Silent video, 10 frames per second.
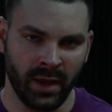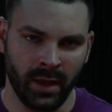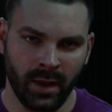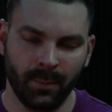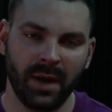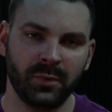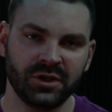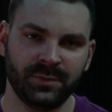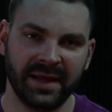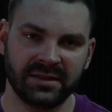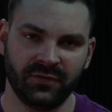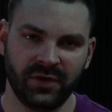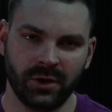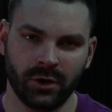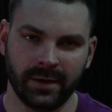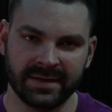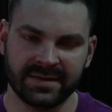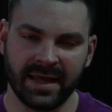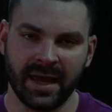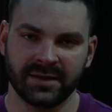My perspective here is
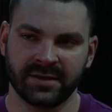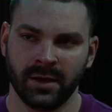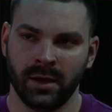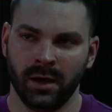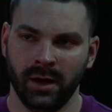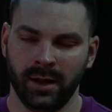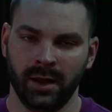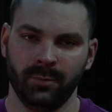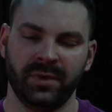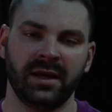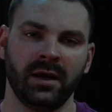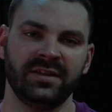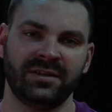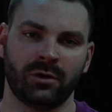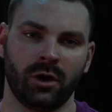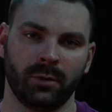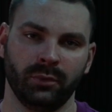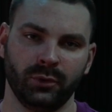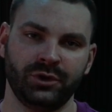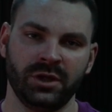that because there are
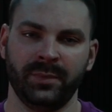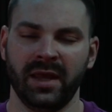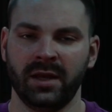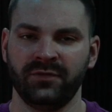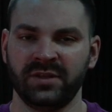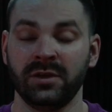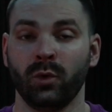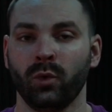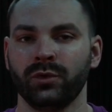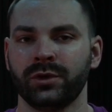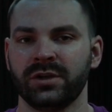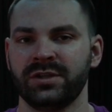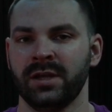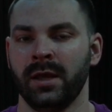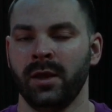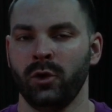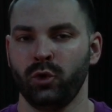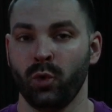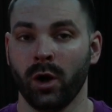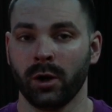blue chip NFT holders
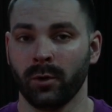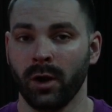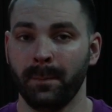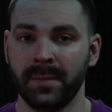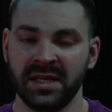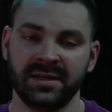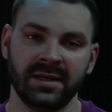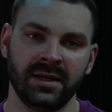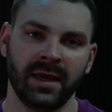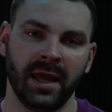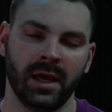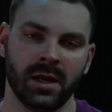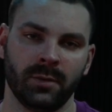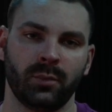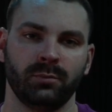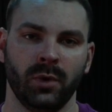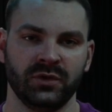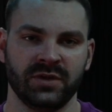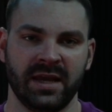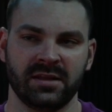who are minting and
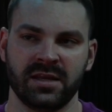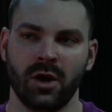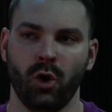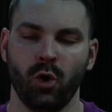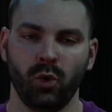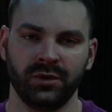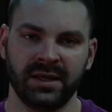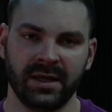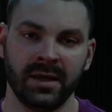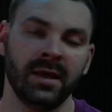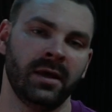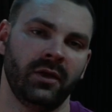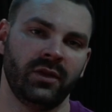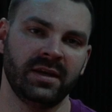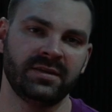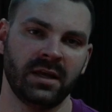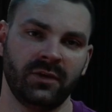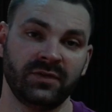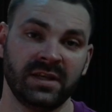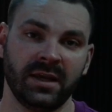most likely holding these
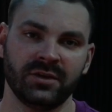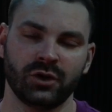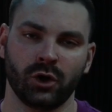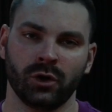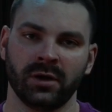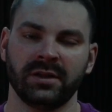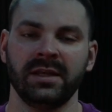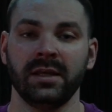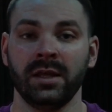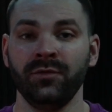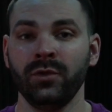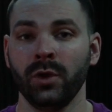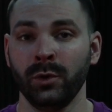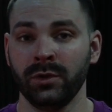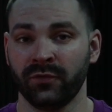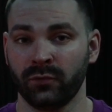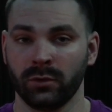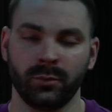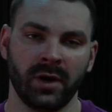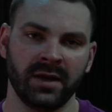NFTs currently, even though the
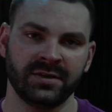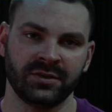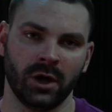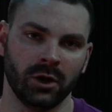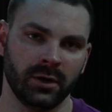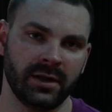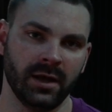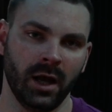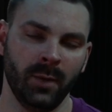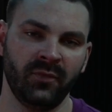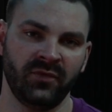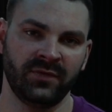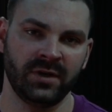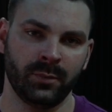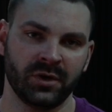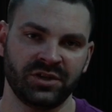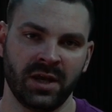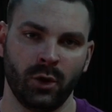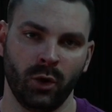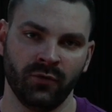floor price is already up
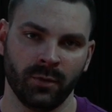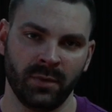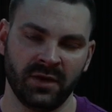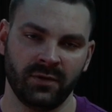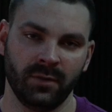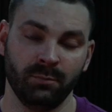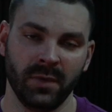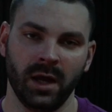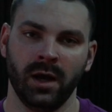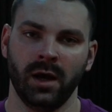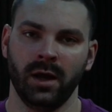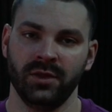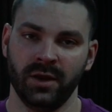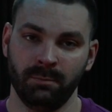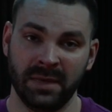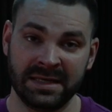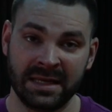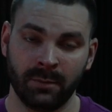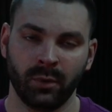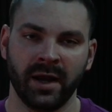50% over the
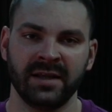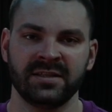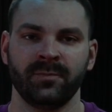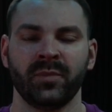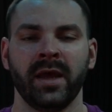minting price,